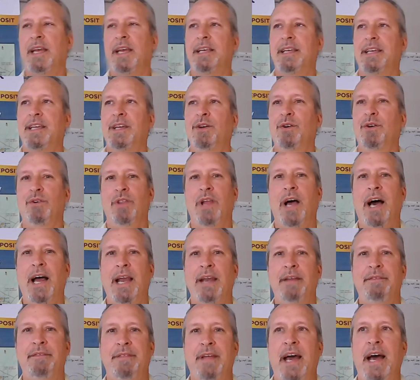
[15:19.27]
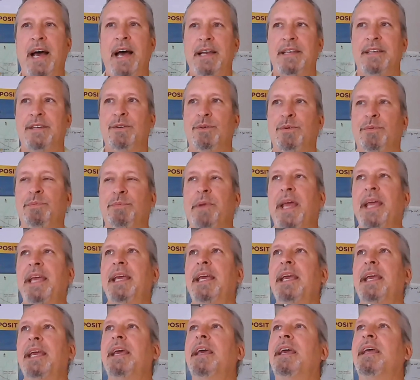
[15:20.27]
And, you know, a lot of that to
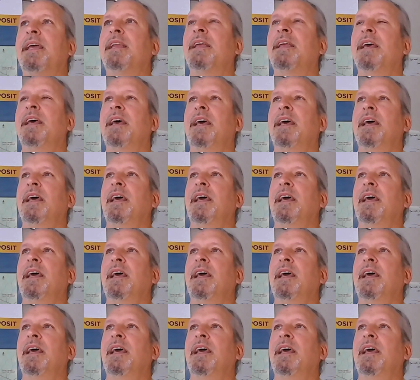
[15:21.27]
make it in